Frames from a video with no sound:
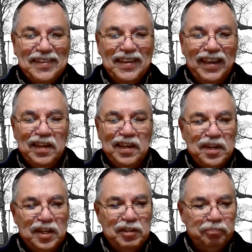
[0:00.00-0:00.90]
And
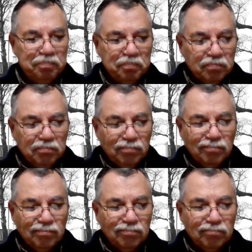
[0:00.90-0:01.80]

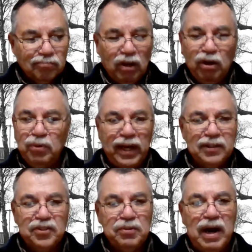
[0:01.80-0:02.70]
we
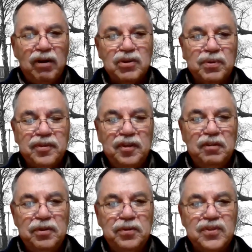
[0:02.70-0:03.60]
had 2 hours worth of
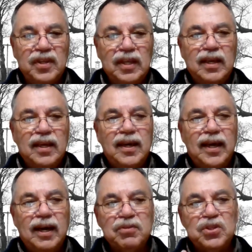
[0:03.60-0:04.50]
interviews.
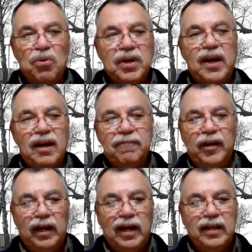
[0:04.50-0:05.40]
And I was so
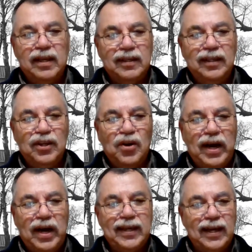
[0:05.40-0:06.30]
confident.
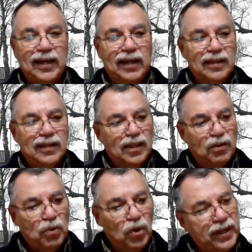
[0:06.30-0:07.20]
I kind of
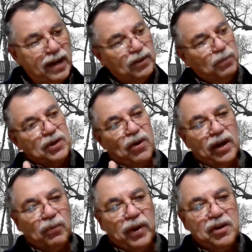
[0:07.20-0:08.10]
rolled down the window
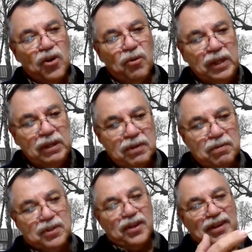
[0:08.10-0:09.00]
on the way home.
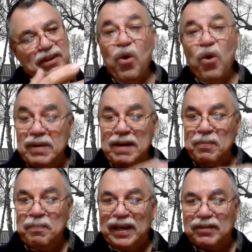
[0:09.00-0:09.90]
It warmed up
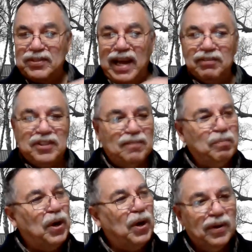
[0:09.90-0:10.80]
a bit. It was now 10
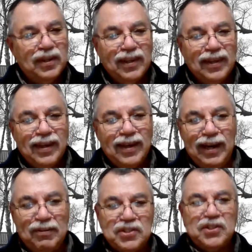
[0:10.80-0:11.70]
below. And
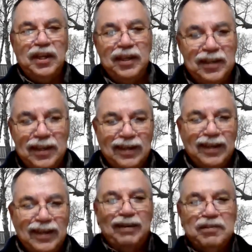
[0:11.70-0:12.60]
I was singing, and
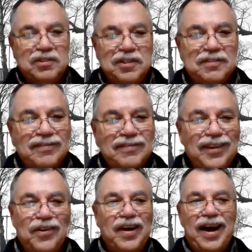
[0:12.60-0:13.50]
I was just,
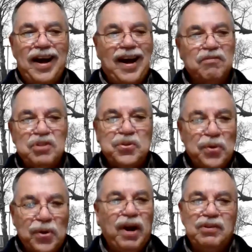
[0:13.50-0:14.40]
I was
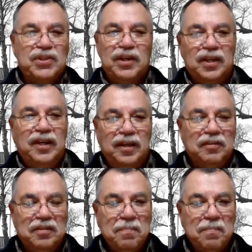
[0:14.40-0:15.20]
sure I was going to get in.